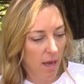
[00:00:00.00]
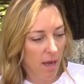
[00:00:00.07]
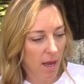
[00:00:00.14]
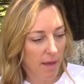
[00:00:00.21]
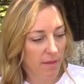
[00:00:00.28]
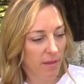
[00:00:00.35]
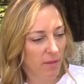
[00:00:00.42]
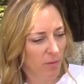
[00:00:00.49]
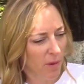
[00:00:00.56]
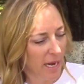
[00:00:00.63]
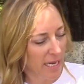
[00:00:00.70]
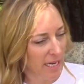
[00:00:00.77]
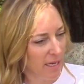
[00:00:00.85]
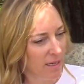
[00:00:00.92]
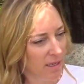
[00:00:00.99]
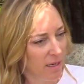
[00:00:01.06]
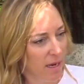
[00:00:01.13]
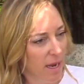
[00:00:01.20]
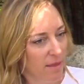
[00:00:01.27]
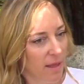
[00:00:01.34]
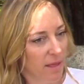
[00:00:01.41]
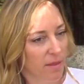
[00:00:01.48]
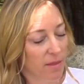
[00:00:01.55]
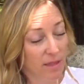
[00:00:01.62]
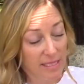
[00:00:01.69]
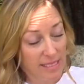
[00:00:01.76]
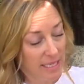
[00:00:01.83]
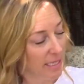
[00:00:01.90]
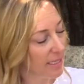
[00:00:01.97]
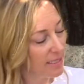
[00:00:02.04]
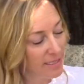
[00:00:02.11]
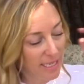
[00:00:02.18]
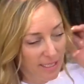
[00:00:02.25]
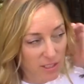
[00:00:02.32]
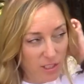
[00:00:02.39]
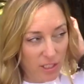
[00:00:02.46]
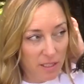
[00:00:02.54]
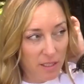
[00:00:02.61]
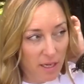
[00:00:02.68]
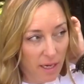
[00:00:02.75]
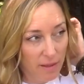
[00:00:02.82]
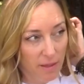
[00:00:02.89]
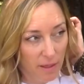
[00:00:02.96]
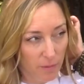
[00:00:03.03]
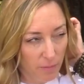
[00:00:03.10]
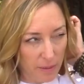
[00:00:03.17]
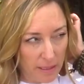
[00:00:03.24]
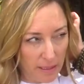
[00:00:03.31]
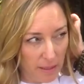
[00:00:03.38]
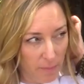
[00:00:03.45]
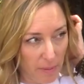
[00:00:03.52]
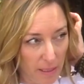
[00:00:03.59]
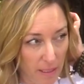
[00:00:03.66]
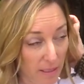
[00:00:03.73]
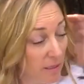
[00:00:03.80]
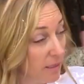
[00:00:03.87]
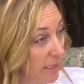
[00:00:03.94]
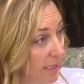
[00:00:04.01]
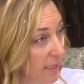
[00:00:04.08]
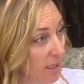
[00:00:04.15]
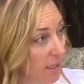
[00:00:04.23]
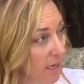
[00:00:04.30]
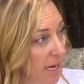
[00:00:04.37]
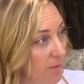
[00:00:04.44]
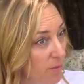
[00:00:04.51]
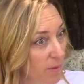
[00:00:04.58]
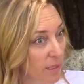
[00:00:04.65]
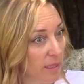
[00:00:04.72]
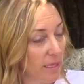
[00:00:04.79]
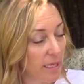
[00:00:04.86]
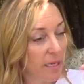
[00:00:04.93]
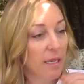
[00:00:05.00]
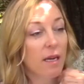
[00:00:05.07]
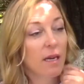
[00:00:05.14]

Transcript: I think the writing, I think setting intention, I think really being clear and really,